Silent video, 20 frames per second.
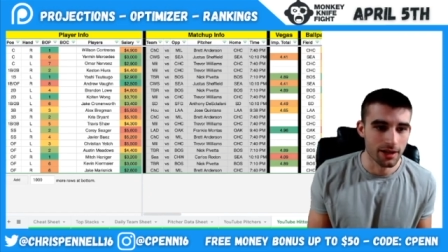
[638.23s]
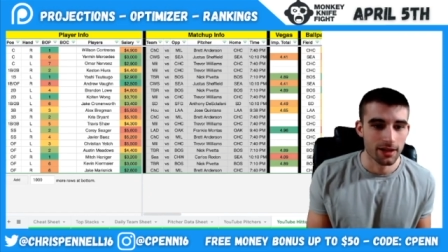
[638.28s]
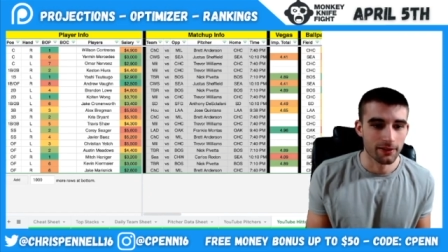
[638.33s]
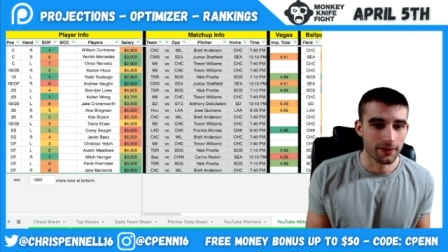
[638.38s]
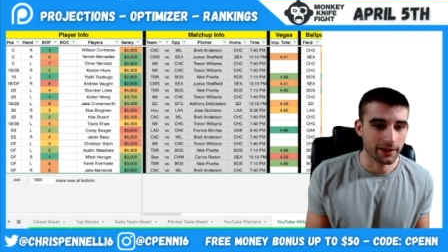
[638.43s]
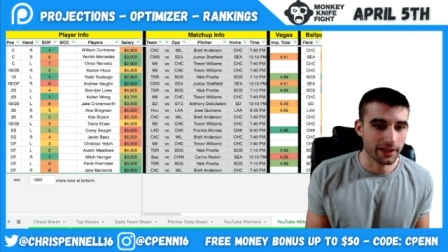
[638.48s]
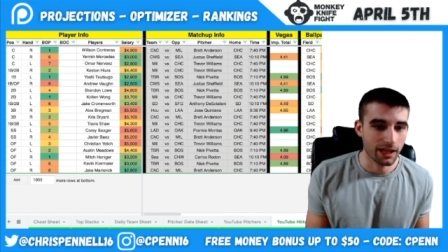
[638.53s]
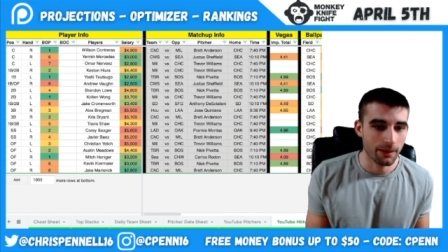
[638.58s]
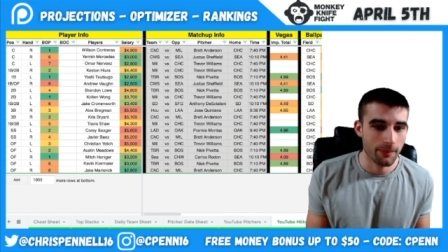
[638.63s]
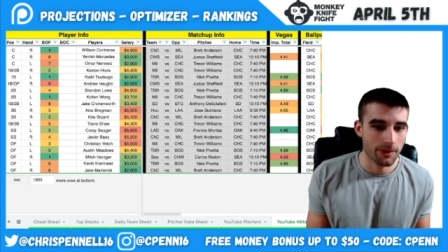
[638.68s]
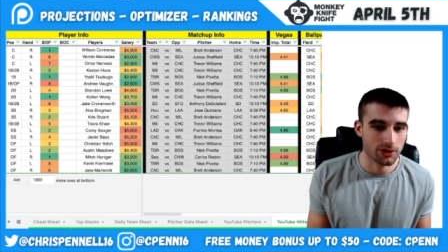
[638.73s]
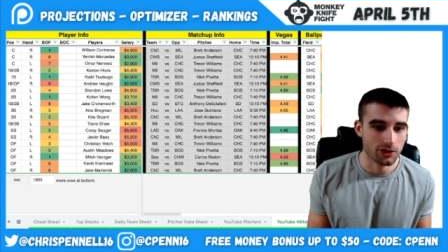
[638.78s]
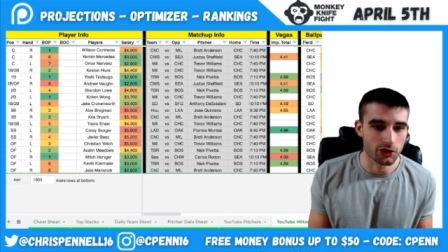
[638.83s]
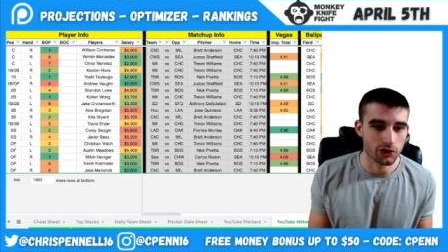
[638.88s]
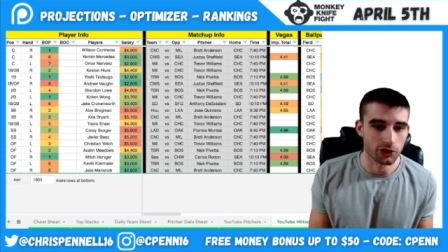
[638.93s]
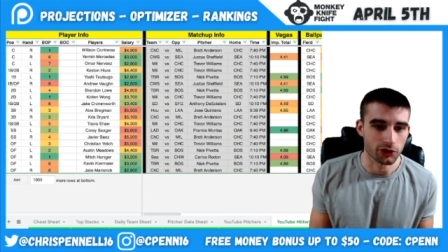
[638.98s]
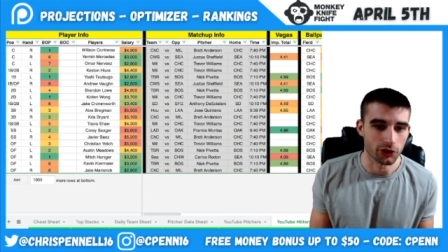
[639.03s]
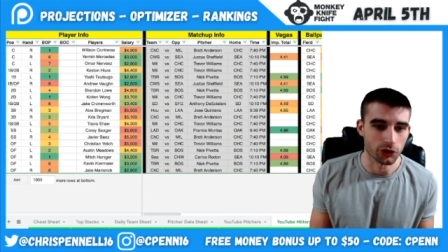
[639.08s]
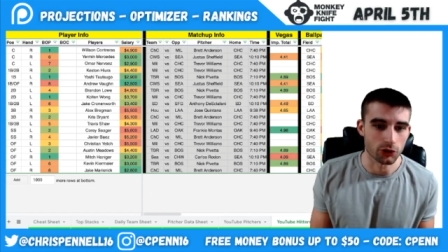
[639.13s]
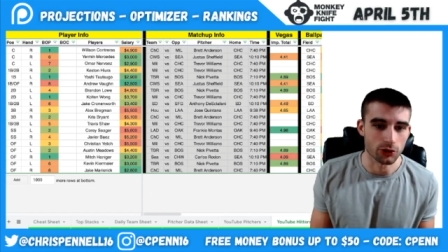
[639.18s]
like I mentioned
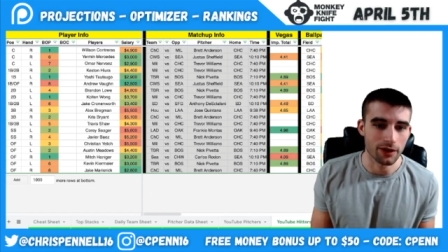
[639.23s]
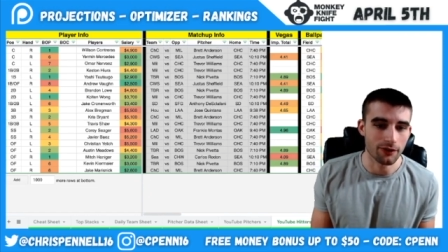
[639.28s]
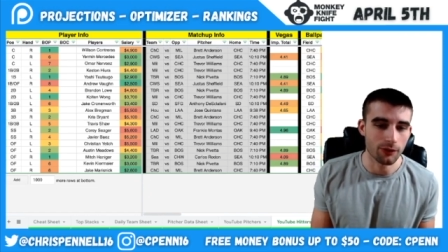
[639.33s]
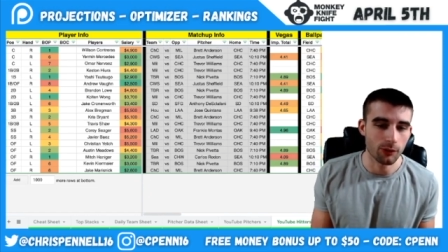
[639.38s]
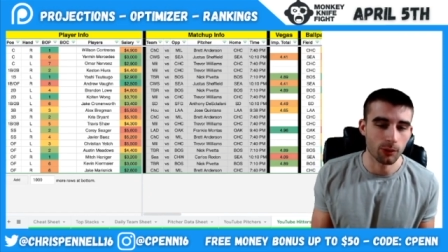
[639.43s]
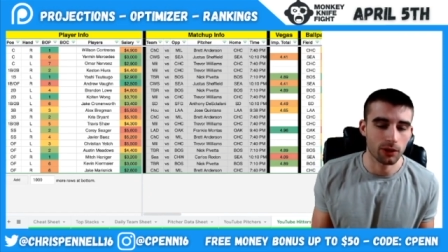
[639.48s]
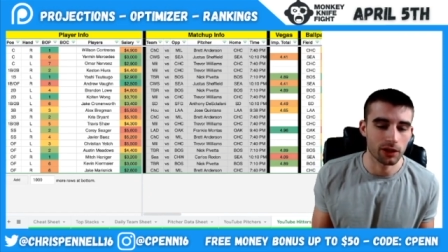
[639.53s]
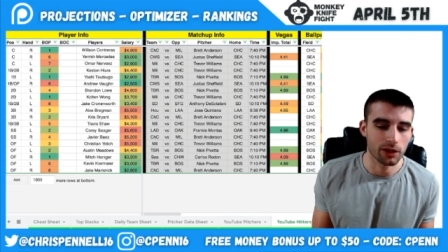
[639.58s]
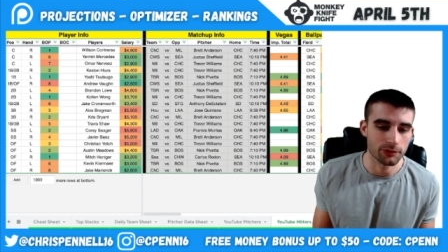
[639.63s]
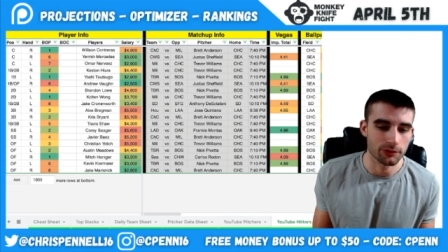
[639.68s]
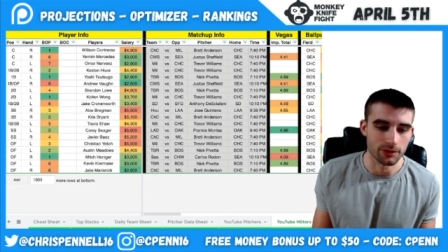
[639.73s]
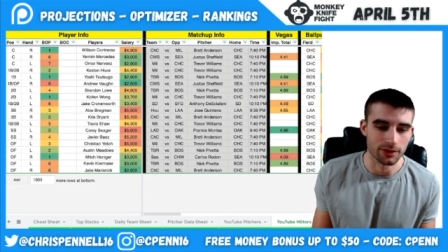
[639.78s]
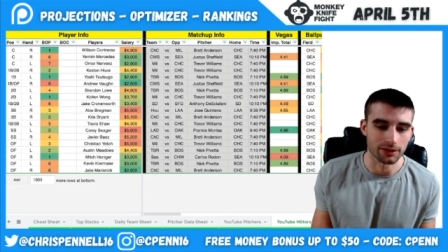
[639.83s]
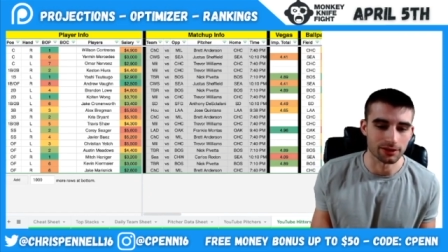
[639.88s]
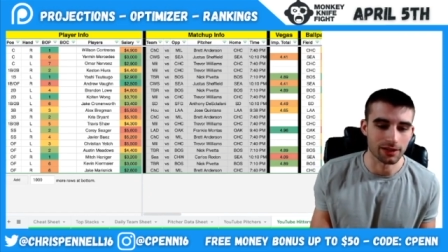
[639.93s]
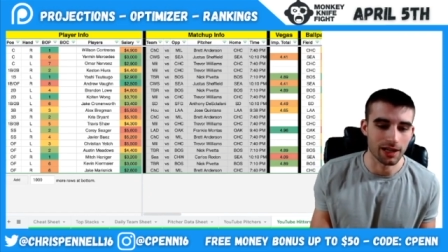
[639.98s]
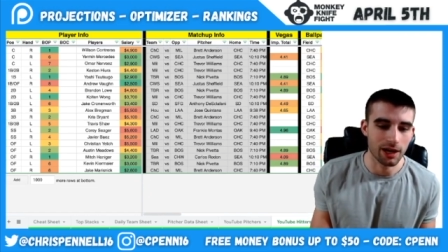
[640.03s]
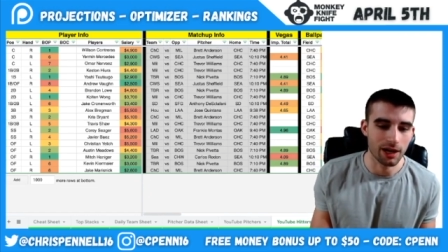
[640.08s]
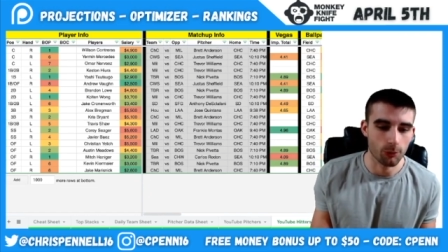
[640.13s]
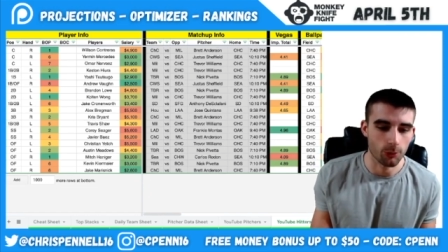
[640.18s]
earlier, Trevor Williams was a
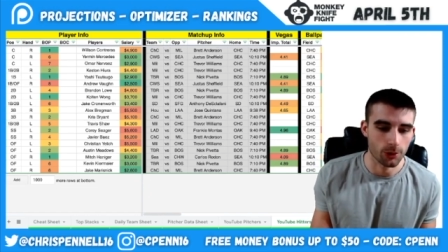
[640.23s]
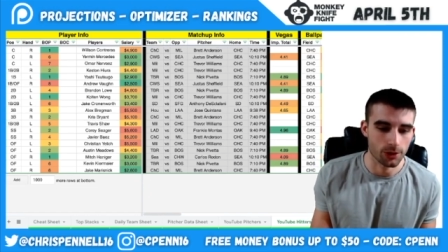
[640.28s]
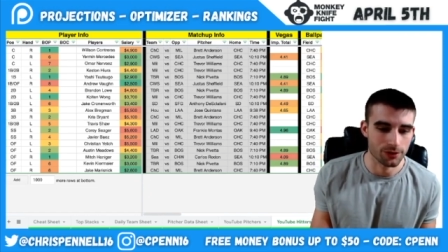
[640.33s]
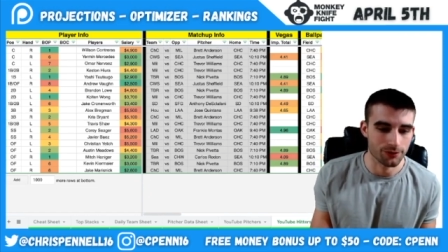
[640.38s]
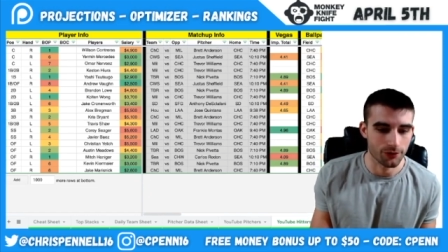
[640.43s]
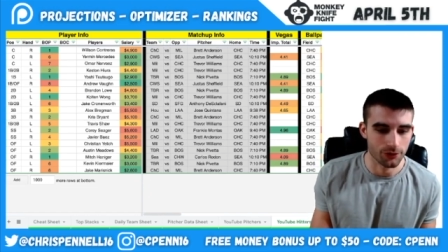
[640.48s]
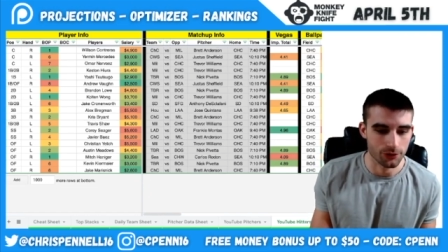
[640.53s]
lot worse